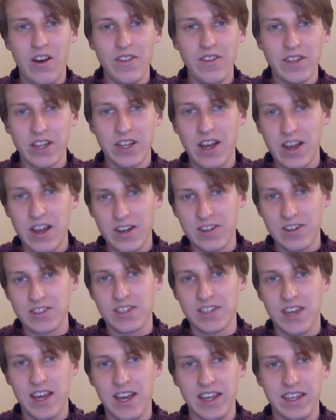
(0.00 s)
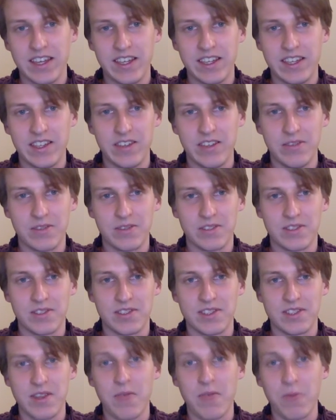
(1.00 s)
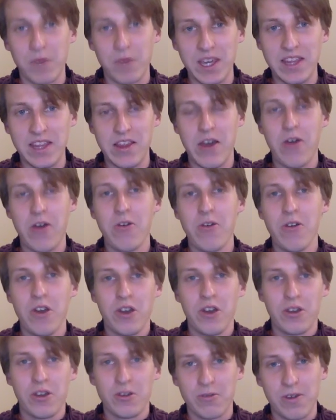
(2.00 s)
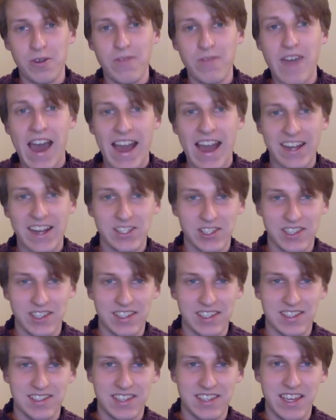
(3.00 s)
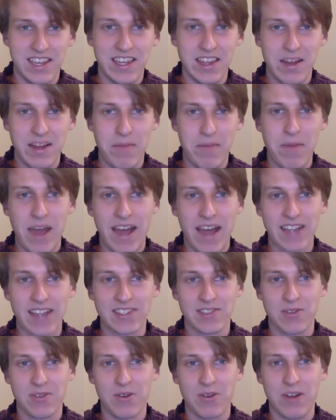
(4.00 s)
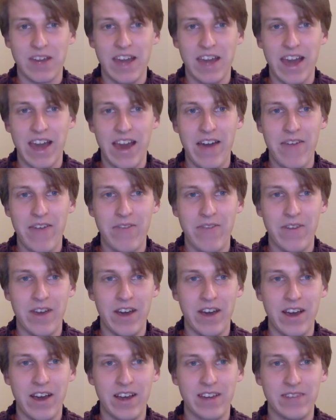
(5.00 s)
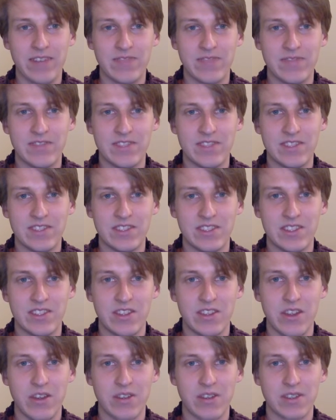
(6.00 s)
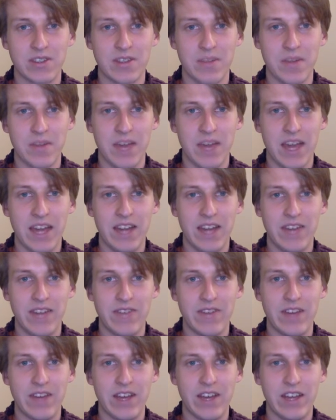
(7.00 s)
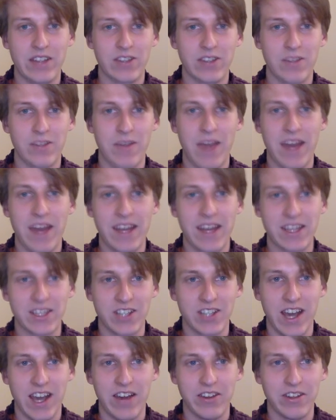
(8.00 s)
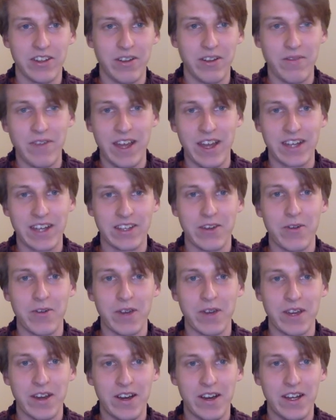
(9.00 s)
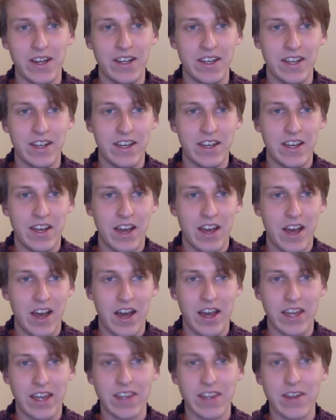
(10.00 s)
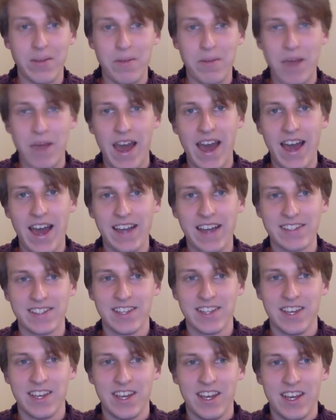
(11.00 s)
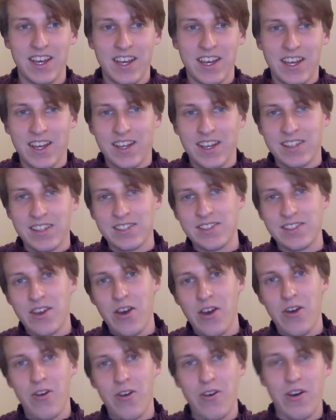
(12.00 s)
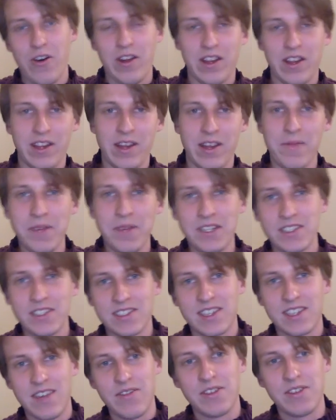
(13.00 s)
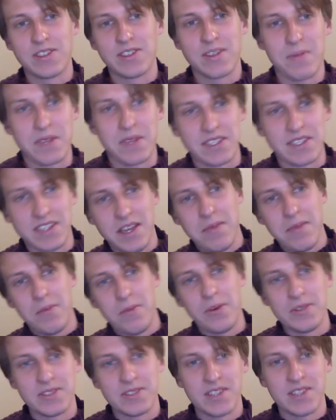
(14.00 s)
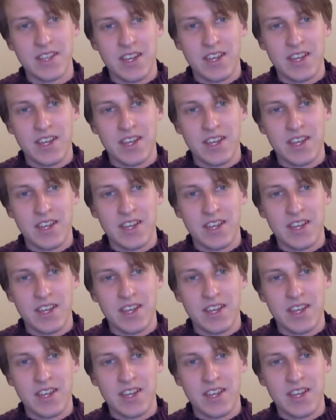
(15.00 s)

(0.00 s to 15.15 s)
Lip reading: Conqueror's Haki users that we know, who we've actually seen their backstory, have some kind of traumatic childhood event going on in their past. So let me just give you some examples.